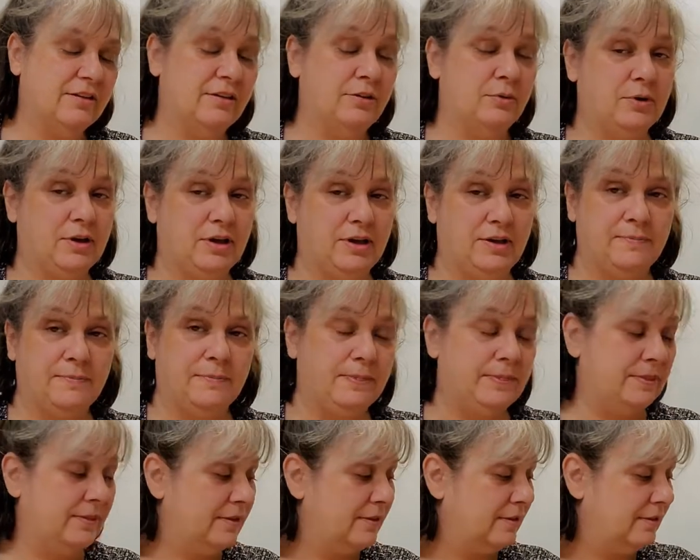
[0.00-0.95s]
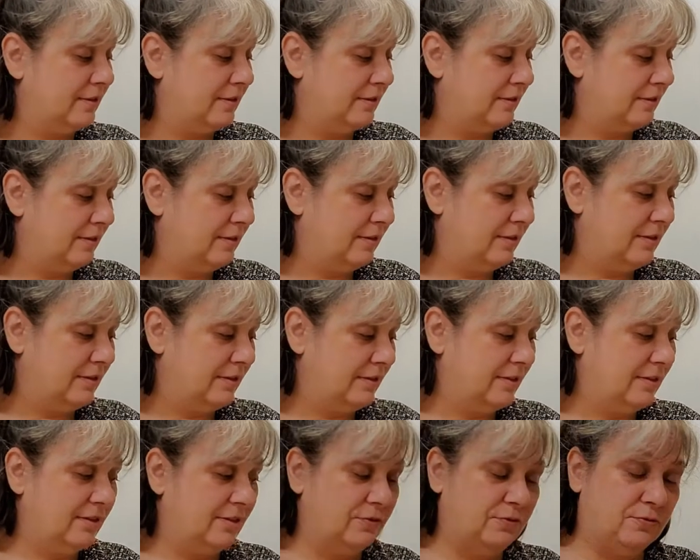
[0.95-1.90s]
Okay.
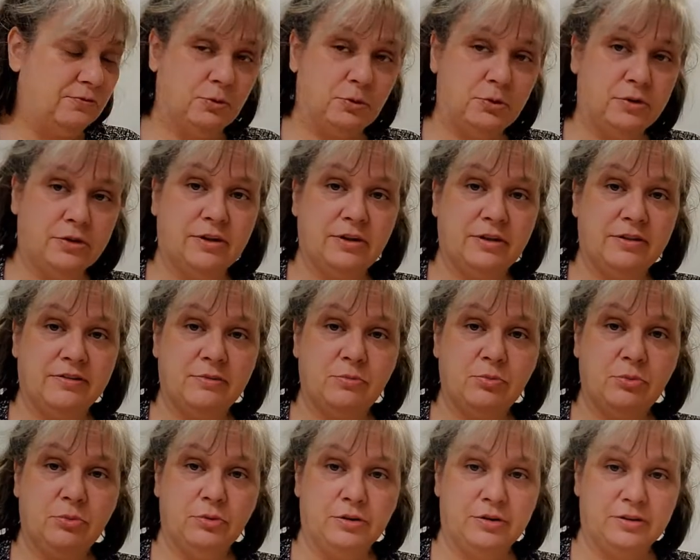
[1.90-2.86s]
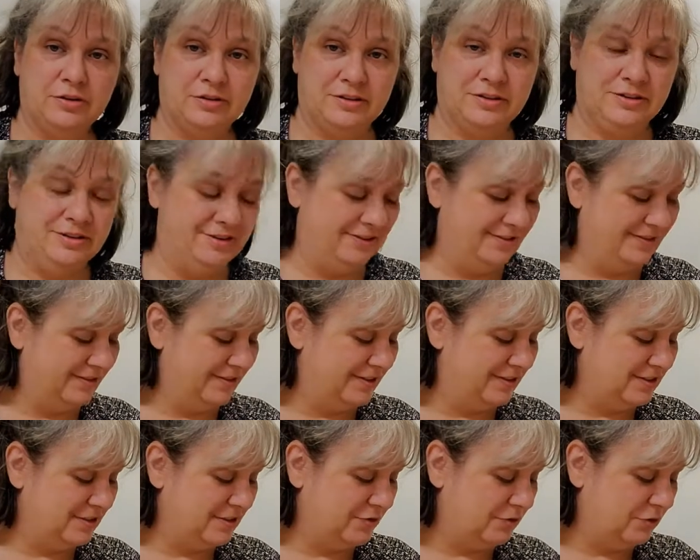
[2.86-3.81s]
The fork is important
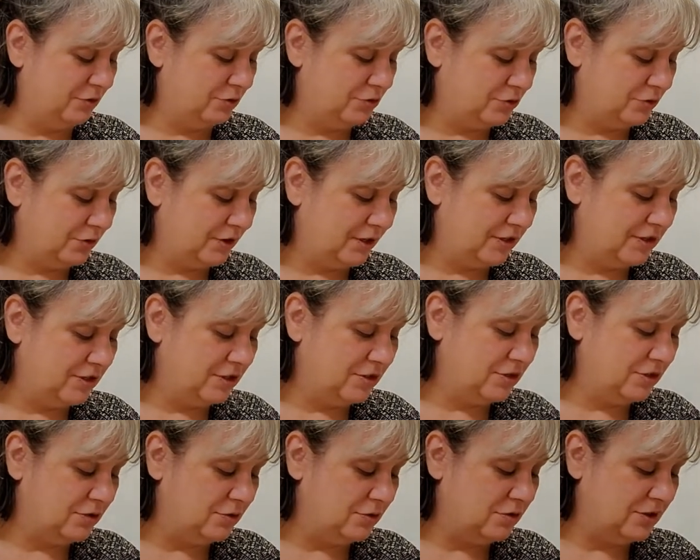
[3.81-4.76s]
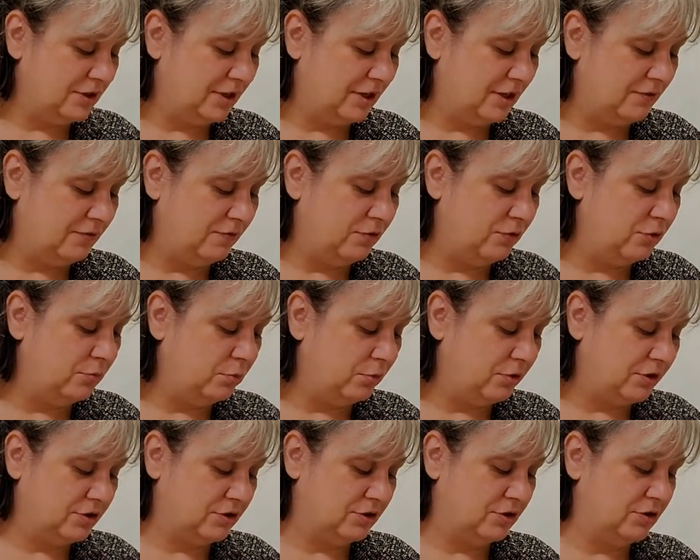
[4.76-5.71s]
because if you try to use a food
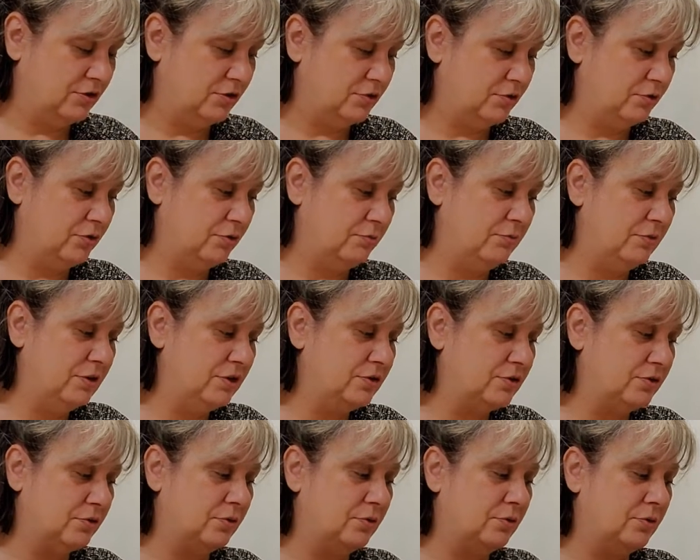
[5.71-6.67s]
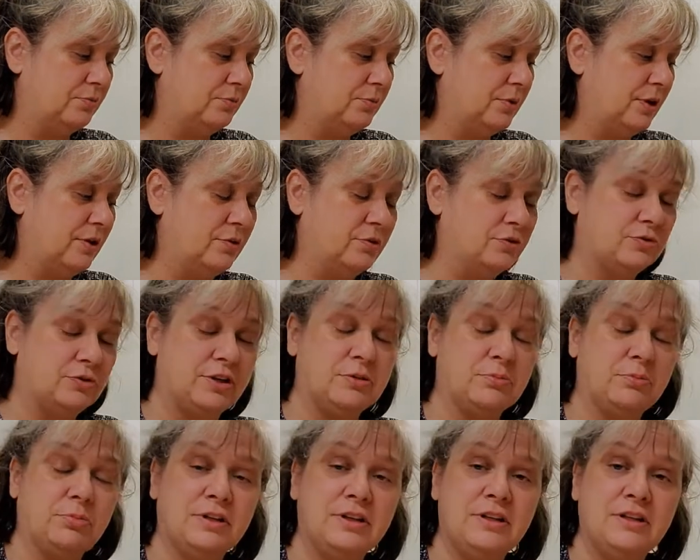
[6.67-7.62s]
processor or mixer or try
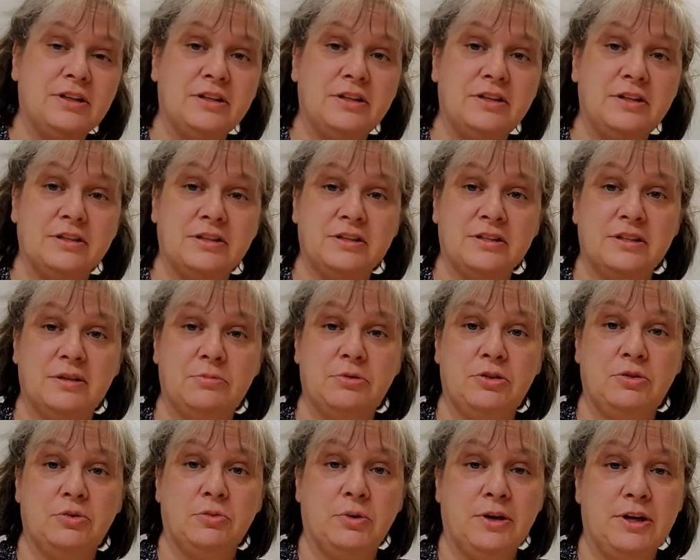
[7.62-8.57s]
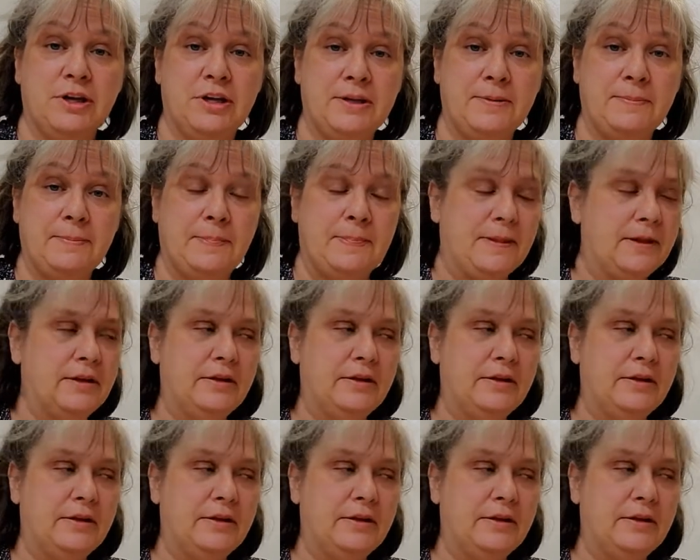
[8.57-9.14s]
to blend it in some other way,